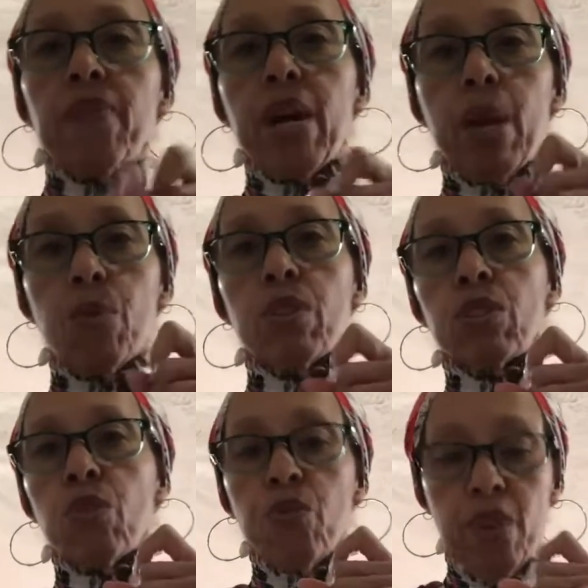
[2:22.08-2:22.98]
fabrics.
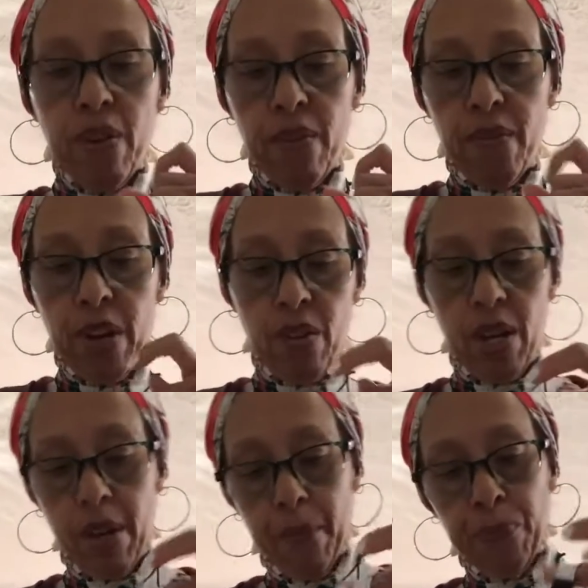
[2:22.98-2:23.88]
They're
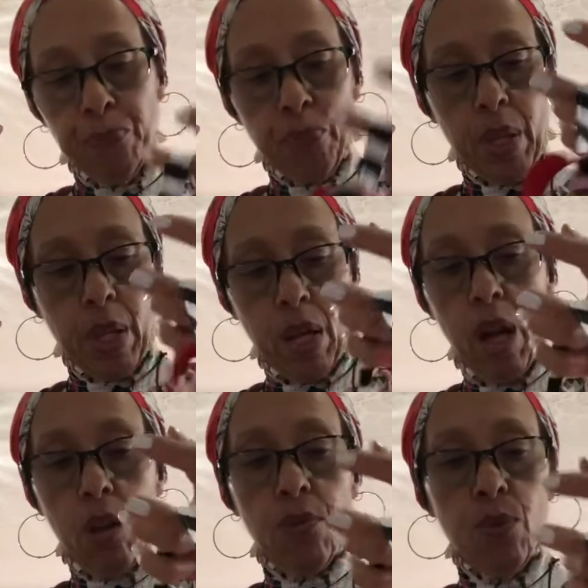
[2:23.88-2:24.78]
very
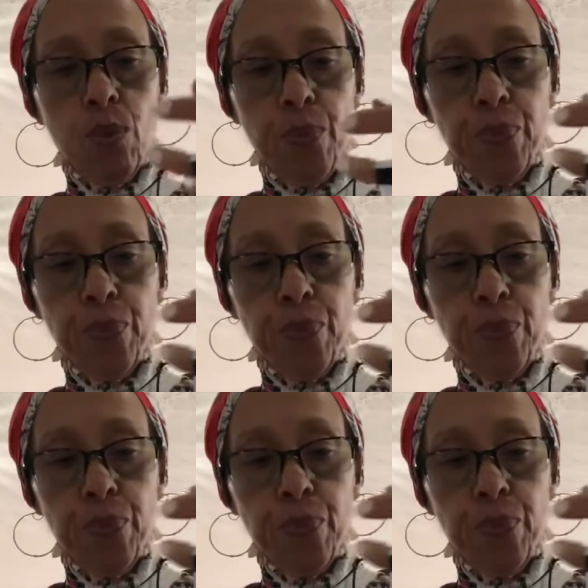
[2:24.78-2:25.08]
colorful.